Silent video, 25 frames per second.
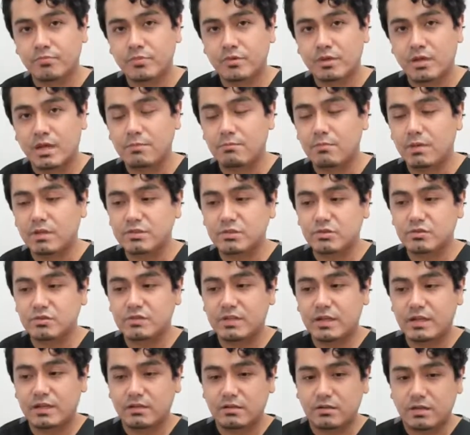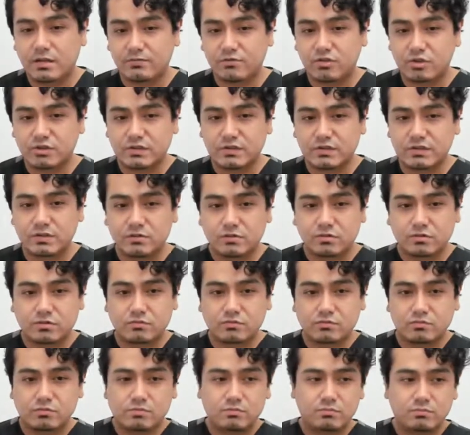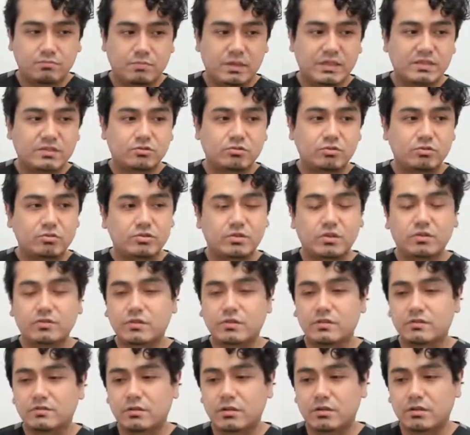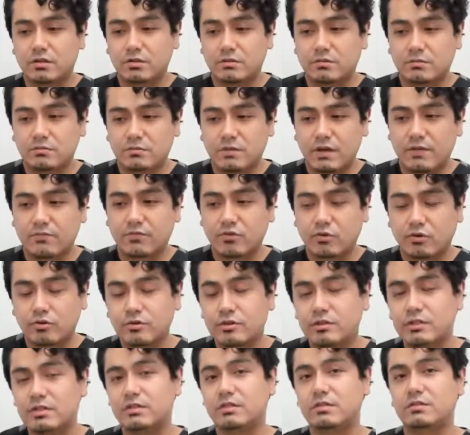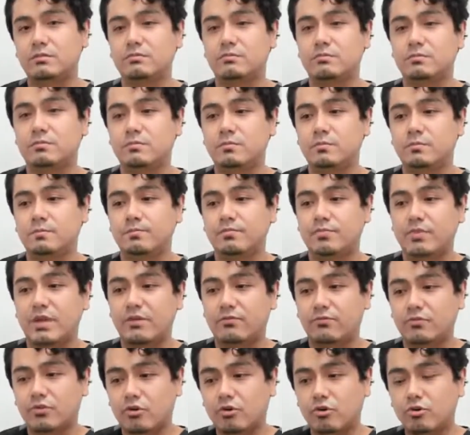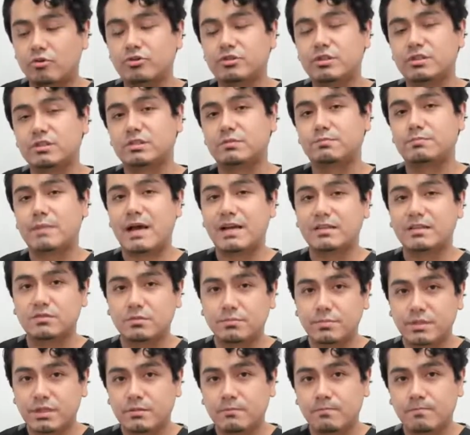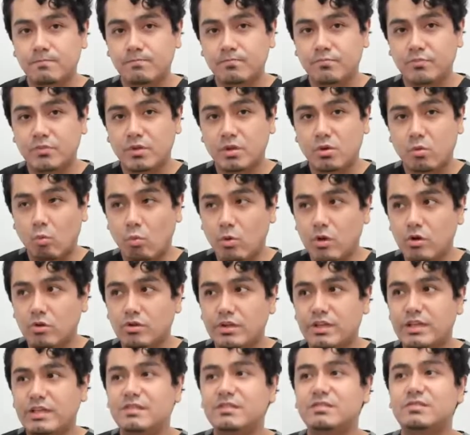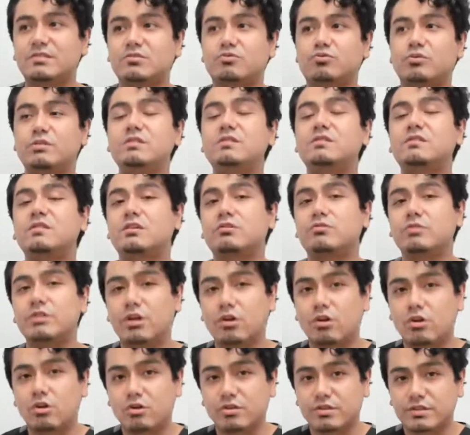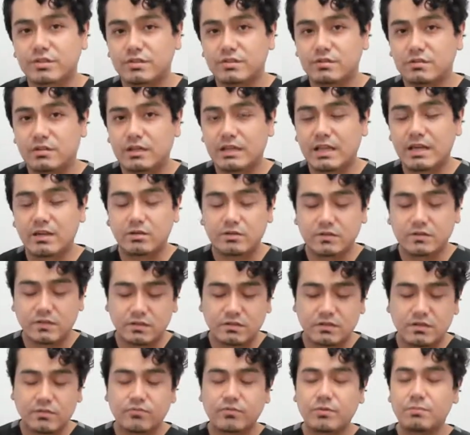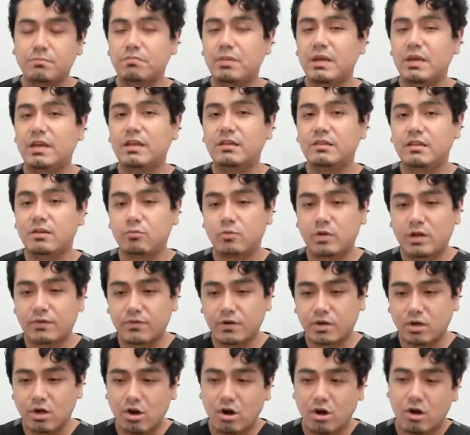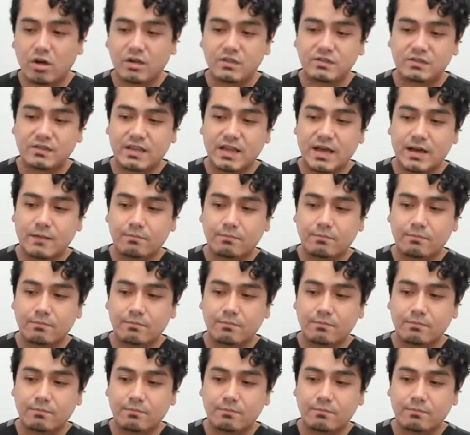And muscles that have just basically have turned to spasming will intrinsically hurt. And that is a different pain than whatever caused